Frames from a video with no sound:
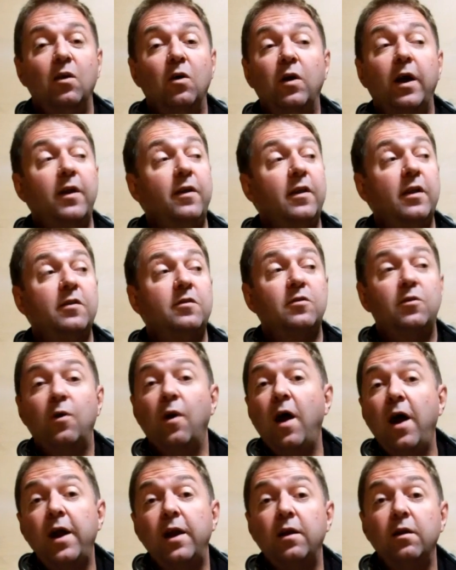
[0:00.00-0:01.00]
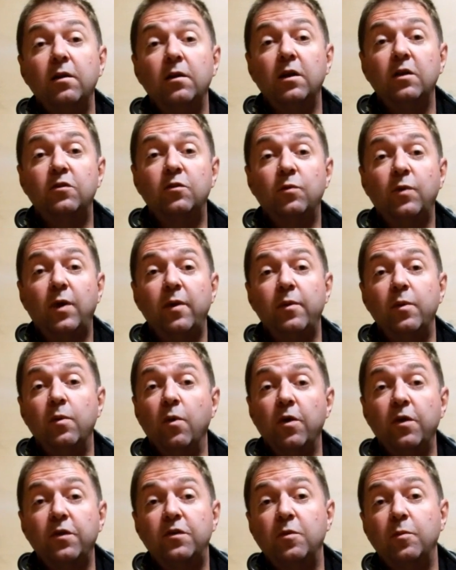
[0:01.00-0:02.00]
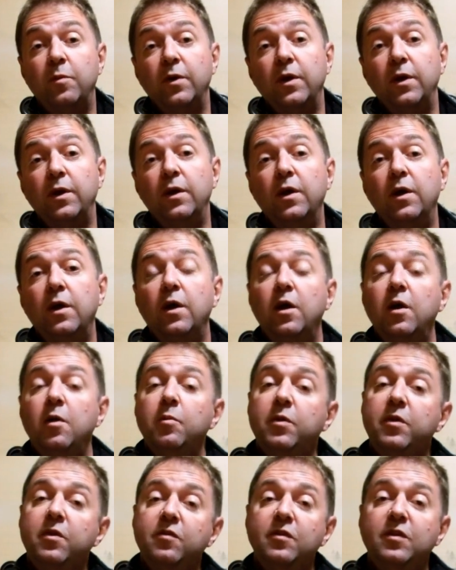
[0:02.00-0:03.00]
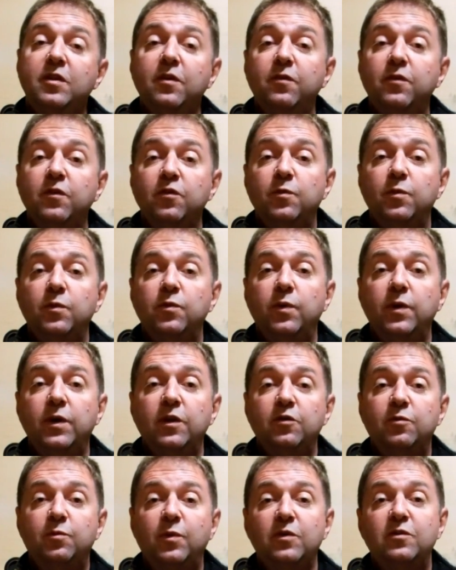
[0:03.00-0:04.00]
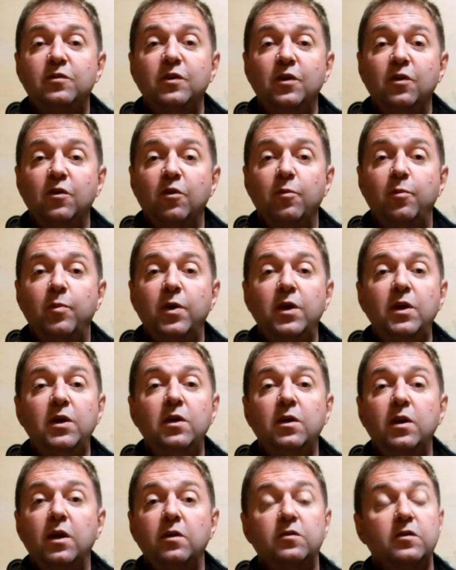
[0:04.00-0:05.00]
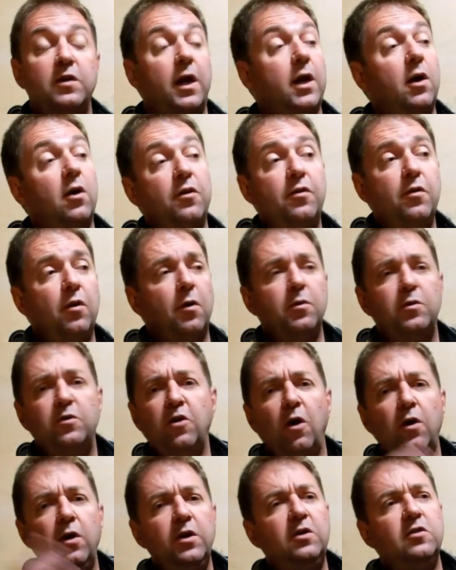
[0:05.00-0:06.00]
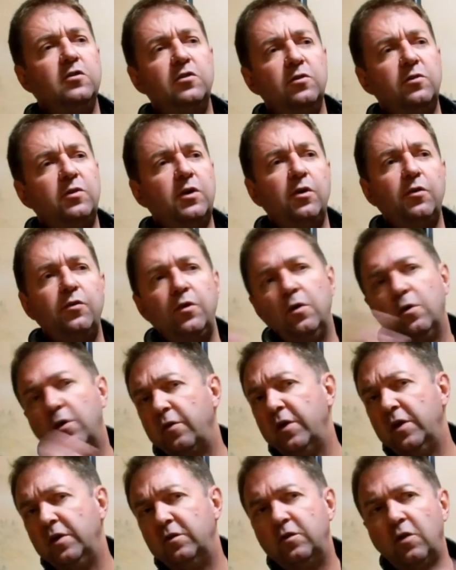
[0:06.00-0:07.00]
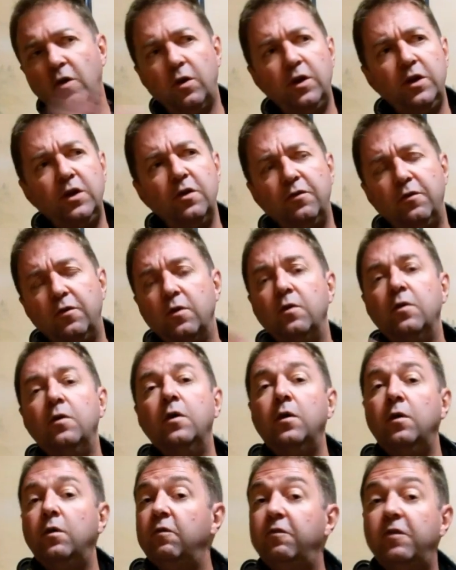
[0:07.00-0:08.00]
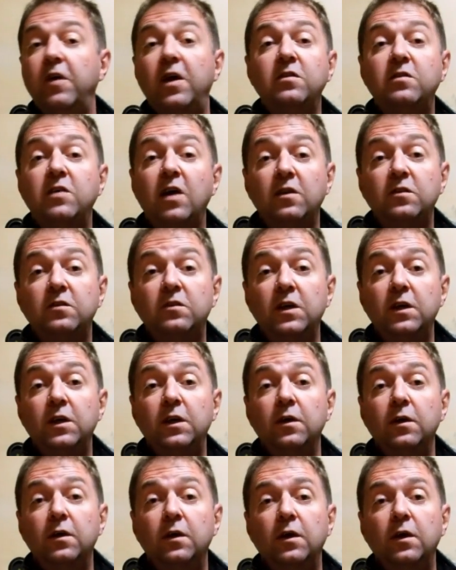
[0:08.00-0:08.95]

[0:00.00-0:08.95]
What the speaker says: And that's great. That's the way we want it to be. But there's a difference between expressing your opinion and saying, I totally disagree with you, I think totally different. Fantastic.